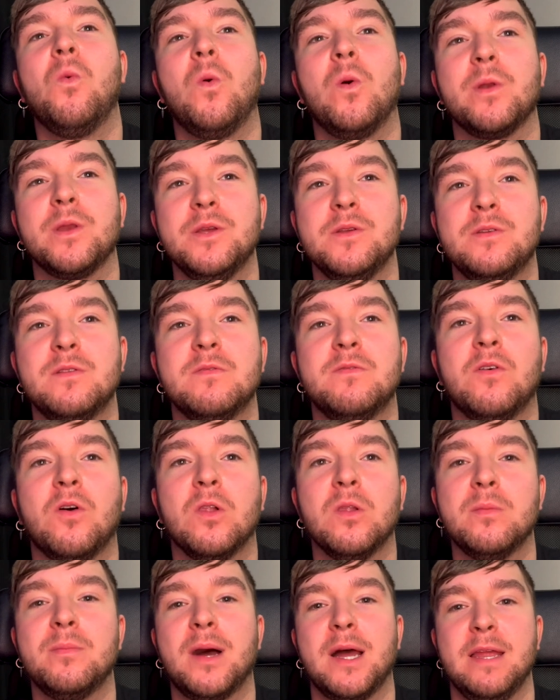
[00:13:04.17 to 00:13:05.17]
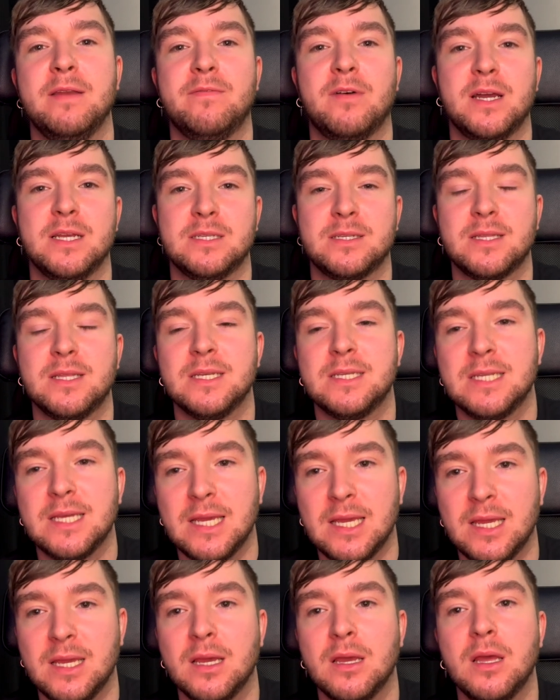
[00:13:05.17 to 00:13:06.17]
want you to follow my advice to the
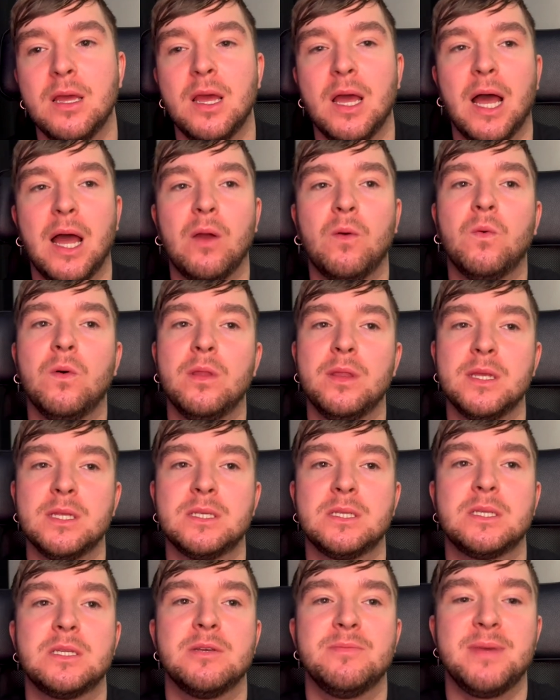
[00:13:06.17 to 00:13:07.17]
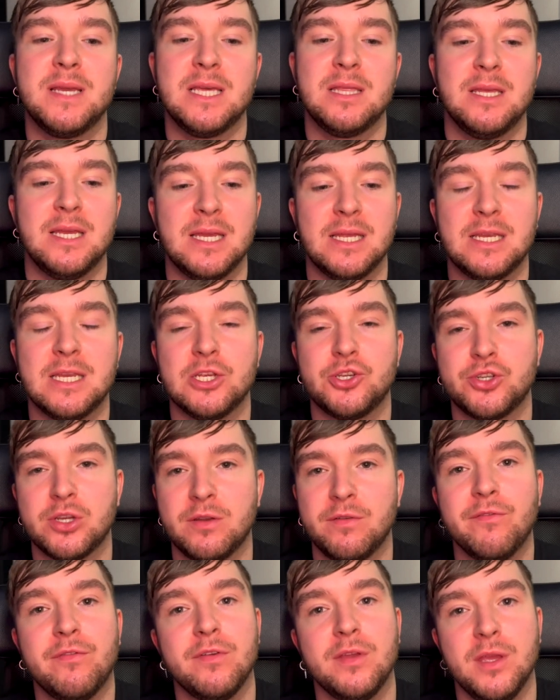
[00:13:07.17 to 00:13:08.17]
T. I want this to be the
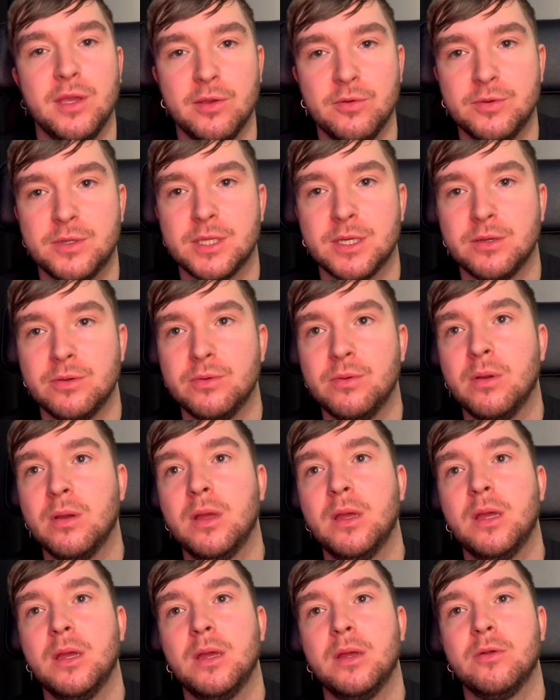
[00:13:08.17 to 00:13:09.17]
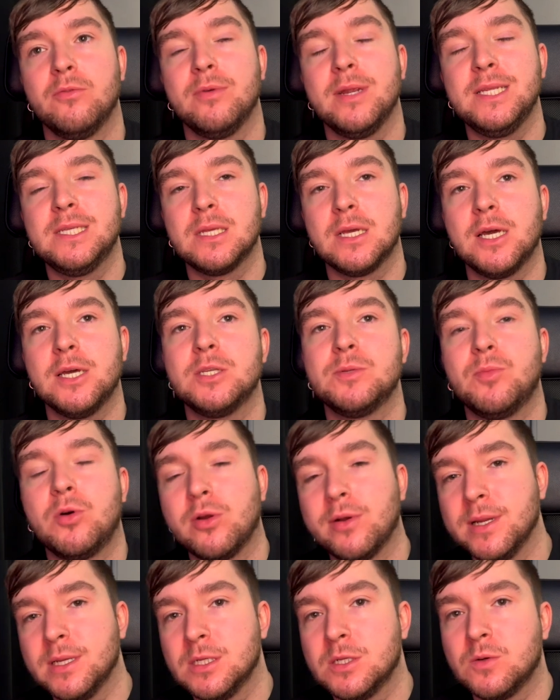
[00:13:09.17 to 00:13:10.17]
ignition for you to research
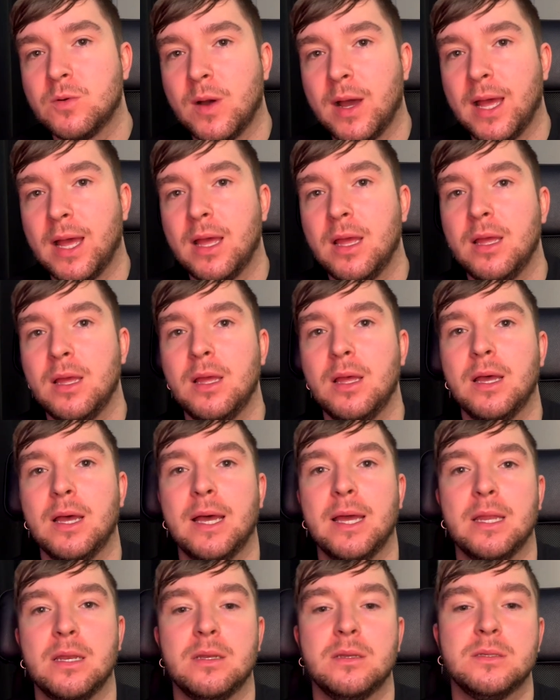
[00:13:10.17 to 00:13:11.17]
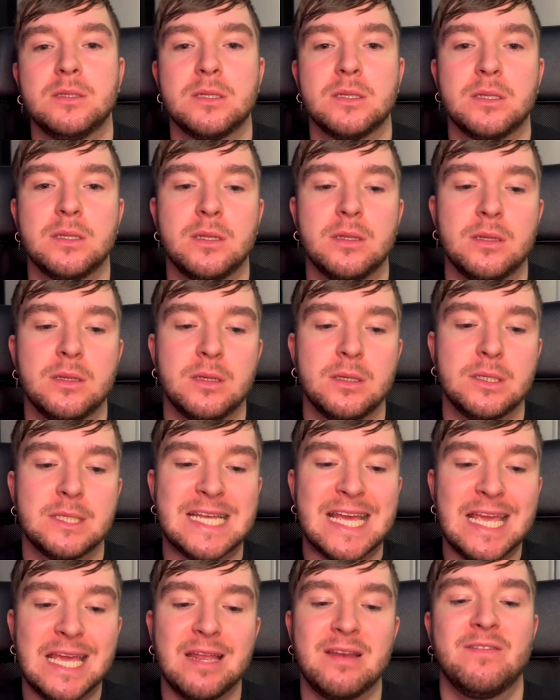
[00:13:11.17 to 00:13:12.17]
more into it and
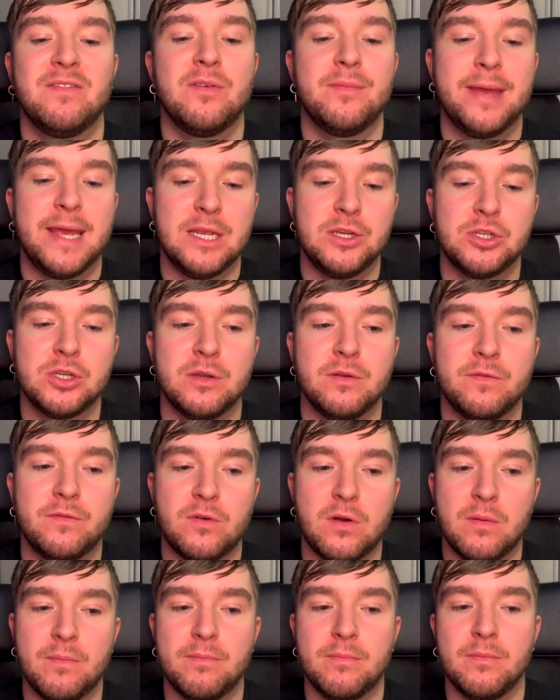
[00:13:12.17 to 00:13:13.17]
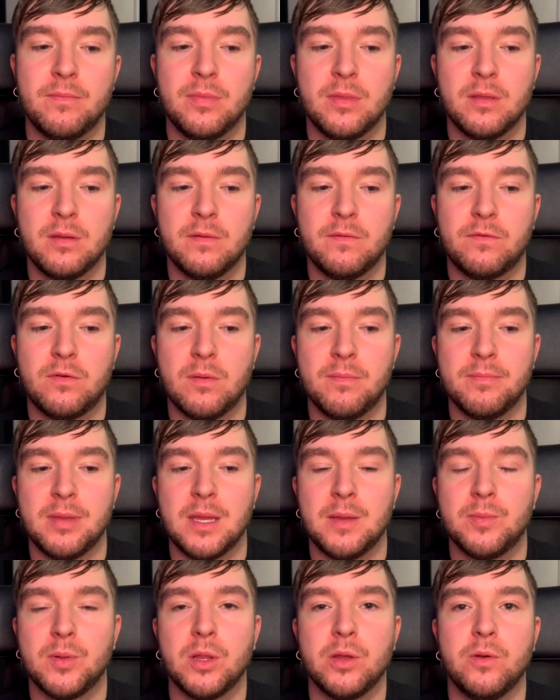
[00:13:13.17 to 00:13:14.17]
take information from from
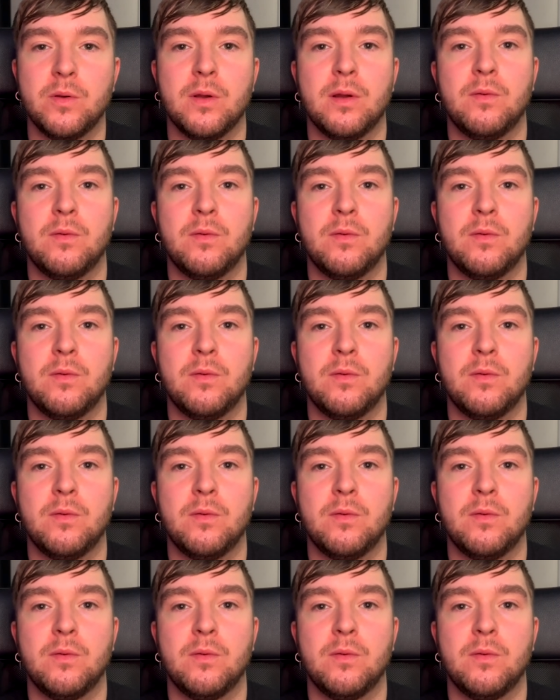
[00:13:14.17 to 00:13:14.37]
people who